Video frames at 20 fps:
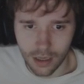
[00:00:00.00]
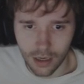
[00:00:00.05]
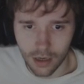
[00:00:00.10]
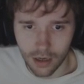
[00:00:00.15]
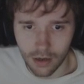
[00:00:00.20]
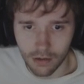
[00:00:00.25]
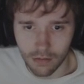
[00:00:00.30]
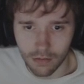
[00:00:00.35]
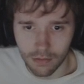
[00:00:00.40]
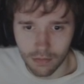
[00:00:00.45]

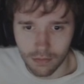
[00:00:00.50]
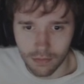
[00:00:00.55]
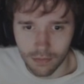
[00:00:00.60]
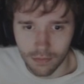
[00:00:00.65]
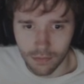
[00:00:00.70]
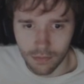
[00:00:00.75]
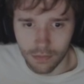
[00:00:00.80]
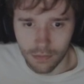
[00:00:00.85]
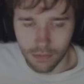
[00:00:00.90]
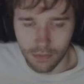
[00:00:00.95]
Oh.
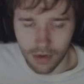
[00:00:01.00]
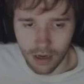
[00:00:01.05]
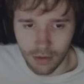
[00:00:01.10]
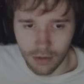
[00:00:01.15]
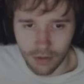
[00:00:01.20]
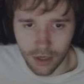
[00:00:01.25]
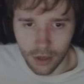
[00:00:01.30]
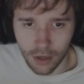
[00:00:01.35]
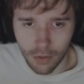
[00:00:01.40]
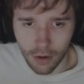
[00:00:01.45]

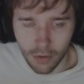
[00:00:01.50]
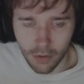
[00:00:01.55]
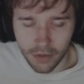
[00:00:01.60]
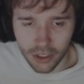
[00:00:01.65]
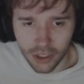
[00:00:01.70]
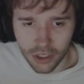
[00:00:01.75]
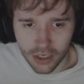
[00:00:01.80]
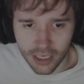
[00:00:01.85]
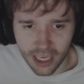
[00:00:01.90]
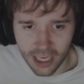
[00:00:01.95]
Wow, you know what?
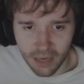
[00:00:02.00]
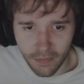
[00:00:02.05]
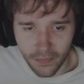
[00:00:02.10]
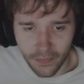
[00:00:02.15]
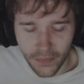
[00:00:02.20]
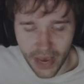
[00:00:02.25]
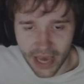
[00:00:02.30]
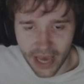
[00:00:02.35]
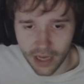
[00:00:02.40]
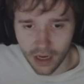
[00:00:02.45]
We should
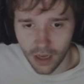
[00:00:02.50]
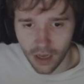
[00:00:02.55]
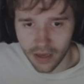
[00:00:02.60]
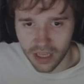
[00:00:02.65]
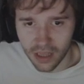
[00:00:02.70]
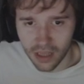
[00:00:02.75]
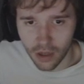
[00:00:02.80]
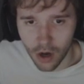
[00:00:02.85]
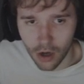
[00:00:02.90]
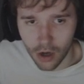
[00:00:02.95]
keep Ben,
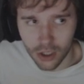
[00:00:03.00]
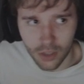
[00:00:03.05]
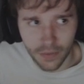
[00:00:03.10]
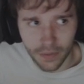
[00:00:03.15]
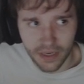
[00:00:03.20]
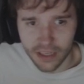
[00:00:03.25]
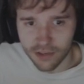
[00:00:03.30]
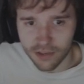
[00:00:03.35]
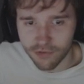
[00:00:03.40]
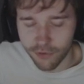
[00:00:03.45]
like, locked
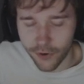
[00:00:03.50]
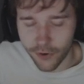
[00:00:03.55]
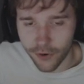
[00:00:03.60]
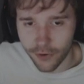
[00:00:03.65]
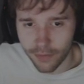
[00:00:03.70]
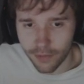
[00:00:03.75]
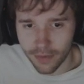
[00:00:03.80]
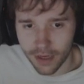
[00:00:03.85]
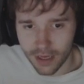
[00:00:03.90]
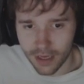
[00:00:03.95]
up in his
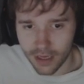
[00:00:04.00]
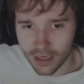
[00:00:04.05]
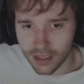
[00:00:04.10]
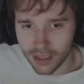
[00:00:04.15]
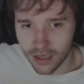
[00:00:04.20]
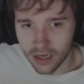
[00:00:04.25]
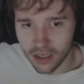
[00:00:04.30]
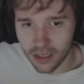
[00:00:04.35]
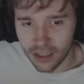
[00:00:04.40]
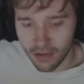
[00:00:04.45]
room.
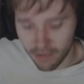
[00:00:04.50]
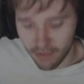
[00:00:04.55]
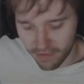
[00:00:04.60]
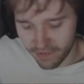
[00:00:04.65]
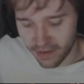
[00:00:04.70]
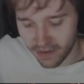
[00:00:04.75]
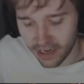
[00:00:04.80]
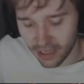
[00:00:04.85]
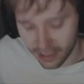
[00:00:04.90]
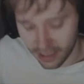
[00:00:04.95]
Because I just have a
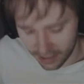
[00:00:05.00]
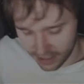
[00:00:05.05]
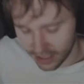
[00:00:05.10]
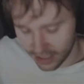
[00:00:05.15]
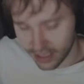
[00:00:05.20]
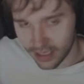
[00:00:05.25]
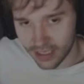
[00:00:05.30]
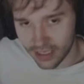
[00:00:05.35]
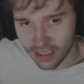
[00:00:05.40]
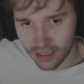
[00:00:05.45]
feeling
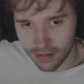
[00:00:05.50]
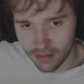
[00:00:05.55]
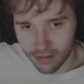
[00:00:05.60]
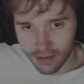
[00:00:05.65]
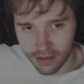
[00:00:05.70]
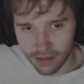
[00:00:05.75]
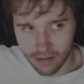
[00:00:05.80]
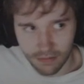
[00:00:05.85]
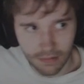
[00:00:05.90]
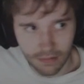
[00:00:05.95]
that he's
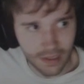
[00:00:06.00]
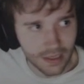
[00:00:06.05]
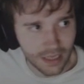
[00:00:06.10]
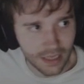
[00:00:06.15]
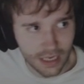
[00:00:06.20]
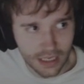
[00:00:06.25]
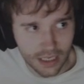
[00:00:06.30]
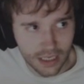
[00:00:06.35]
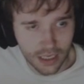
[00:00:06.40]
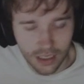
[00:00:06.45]
a... Well,
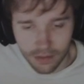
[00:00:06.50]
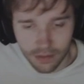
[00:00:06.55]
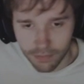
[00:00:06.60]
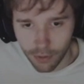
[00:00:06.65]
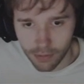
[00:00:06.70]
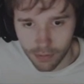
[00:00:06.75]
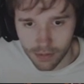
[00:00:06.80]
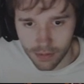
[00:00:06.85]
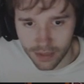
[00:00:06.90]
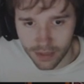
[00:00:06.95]
yeah, he's going to
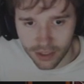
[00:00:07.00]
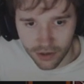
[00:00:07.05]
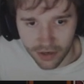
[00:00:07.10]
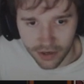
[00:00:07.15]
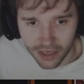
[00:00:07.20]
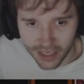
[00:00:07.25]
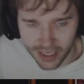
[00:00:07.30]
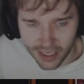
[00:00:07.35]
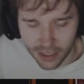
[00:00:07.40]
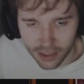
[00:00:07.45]
probably
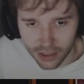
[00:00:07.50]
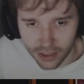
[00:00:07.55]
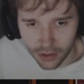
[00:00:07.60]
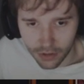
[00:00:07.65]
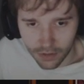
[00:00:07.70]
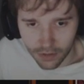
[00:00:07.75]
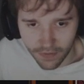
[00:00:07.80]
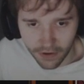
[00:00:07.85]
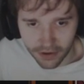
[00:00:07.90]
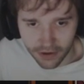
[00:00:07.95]
try and kill us
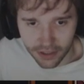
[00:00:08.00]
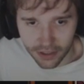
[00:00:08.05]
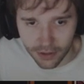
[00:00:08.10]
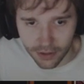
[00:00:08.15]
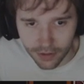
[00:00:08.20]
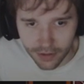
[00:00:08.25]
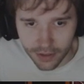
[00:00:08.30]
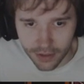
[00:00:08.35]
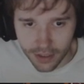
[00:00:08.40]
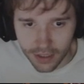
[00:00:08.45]
all very
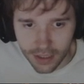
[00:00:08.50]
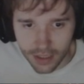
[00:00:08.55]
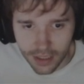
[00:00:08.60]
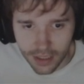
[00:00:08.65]
soon.